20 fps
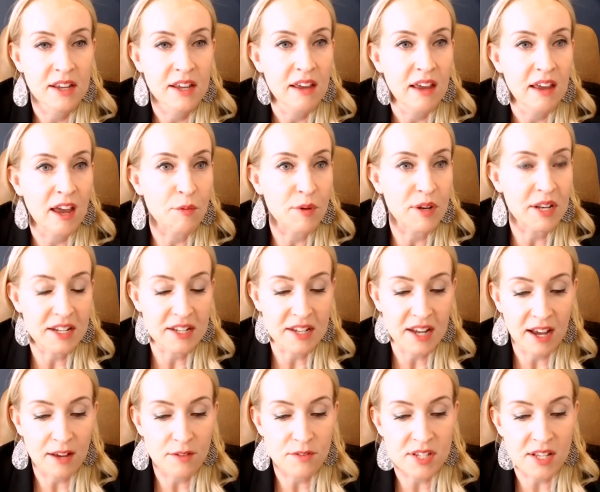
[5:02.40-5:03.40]
and we need to
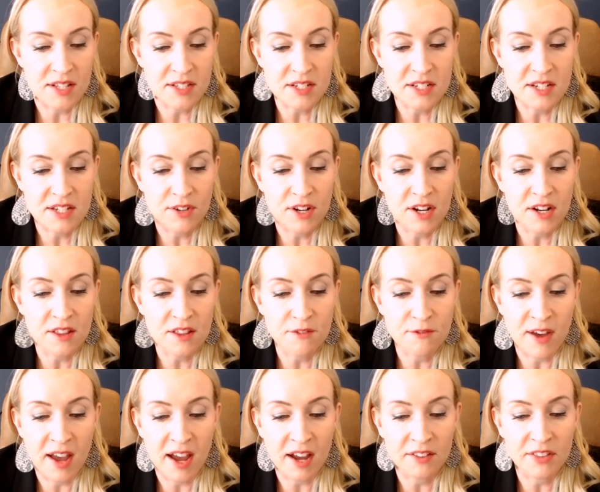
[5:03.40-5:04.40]
have sensitivity to the
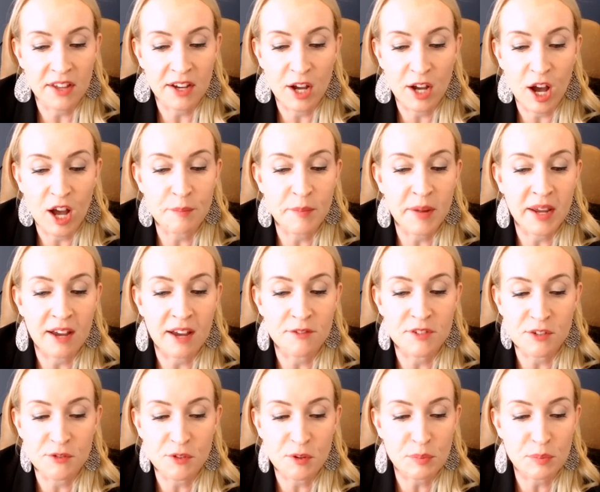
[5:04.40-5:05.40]
fact that God may have
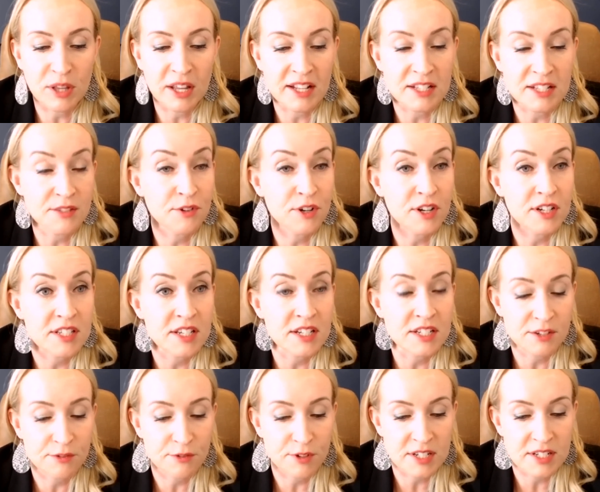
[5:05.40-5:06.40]
different plans for us at
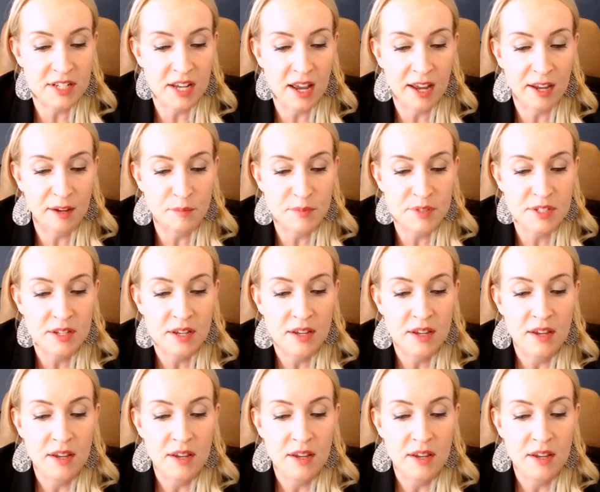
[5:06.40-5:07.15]
different times.